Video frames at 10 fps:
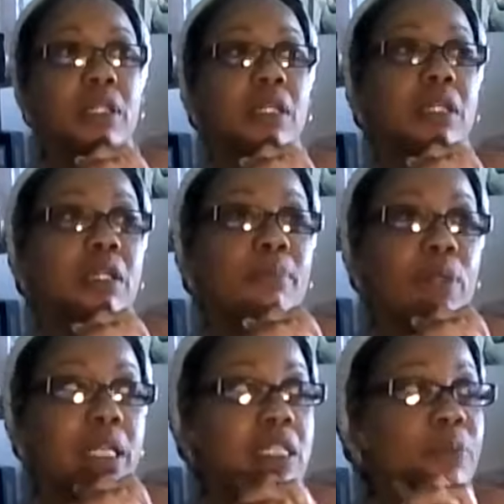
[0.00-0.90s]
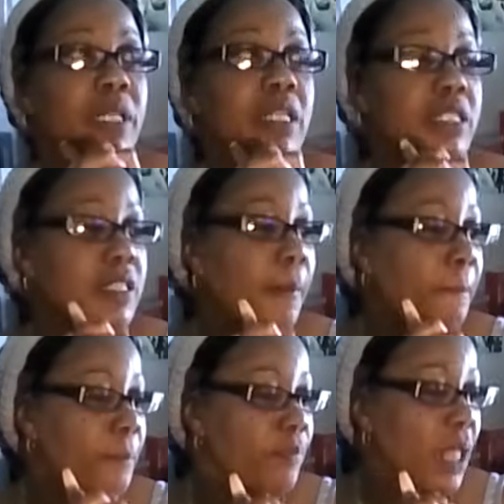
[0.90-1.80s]
What else?
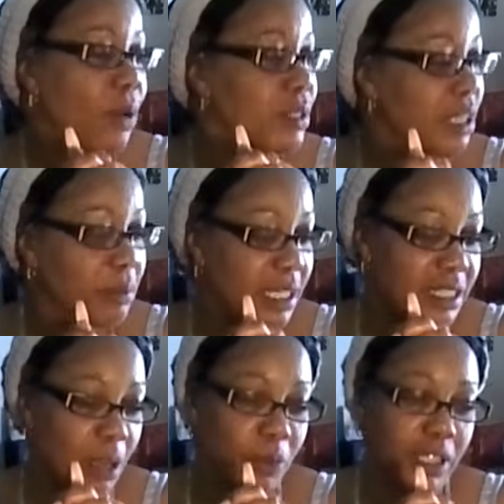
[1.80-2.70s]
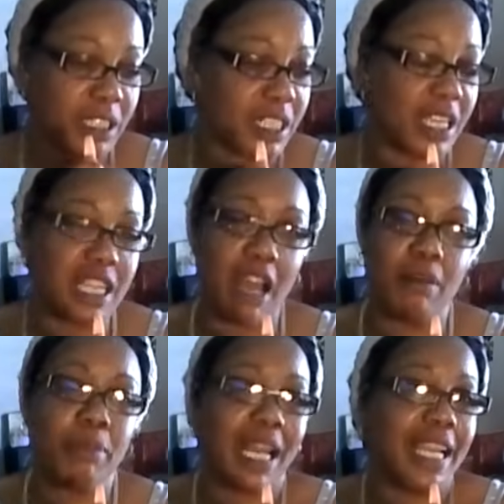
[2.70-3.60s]
It was something else I wanted to tell y'all,
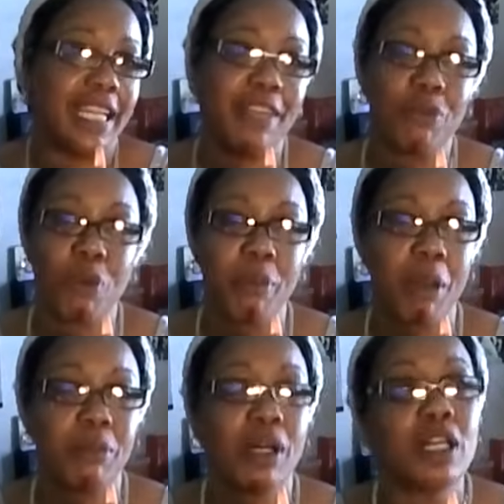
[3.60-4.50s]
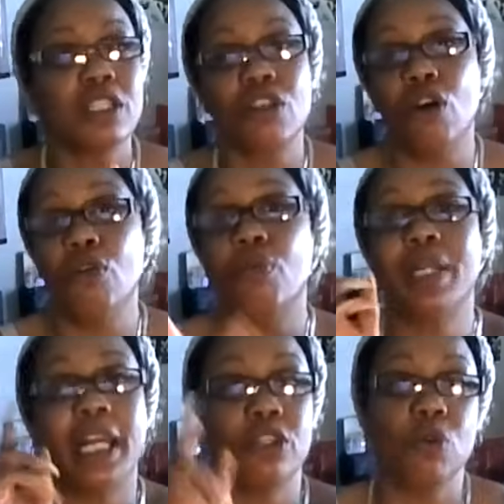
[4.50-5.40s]
but I can't even remember. So when
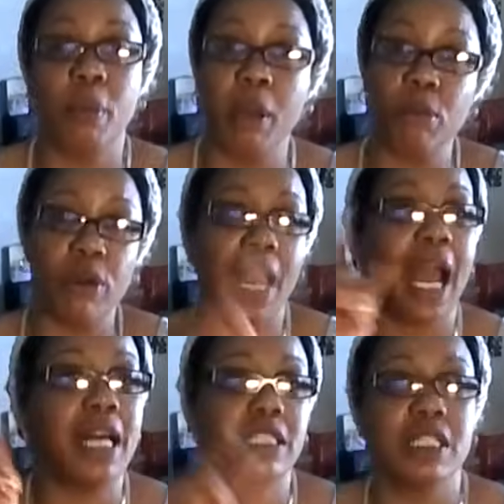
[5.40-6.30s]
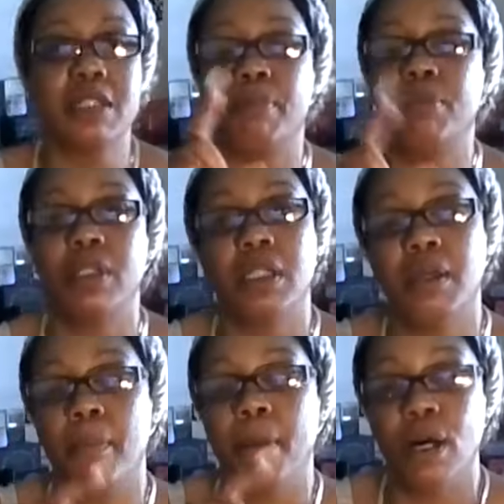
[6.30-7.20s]
I do remember it, I just put
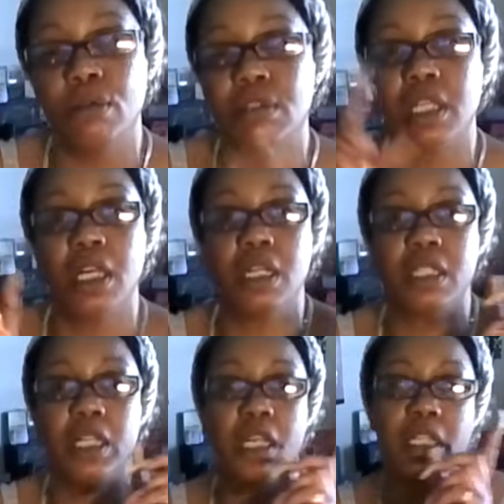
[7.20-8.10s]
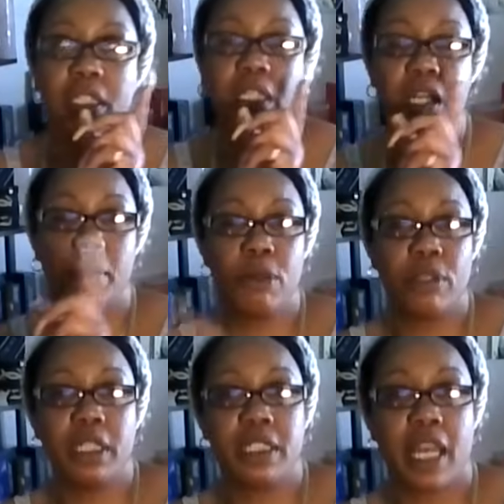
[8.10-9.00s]
a post in the
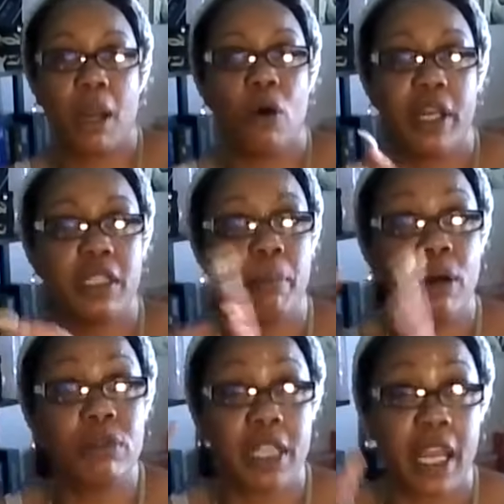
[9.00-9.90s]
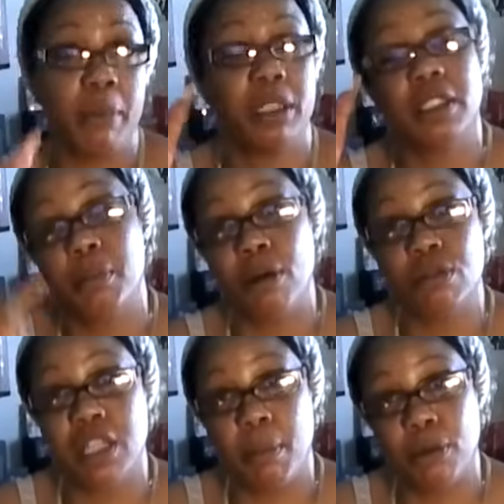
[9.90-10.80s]
community tab or in the post tab, under the post
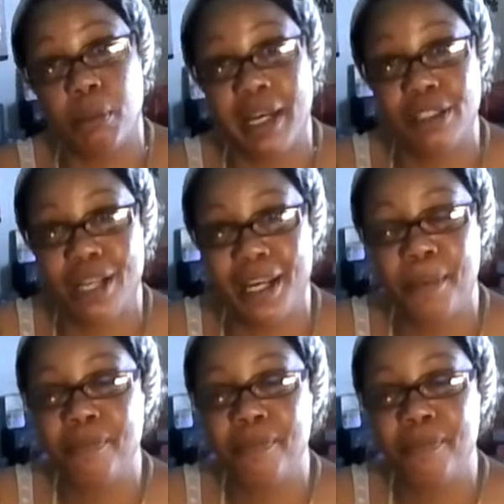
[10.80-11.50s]
tab on the page, okay?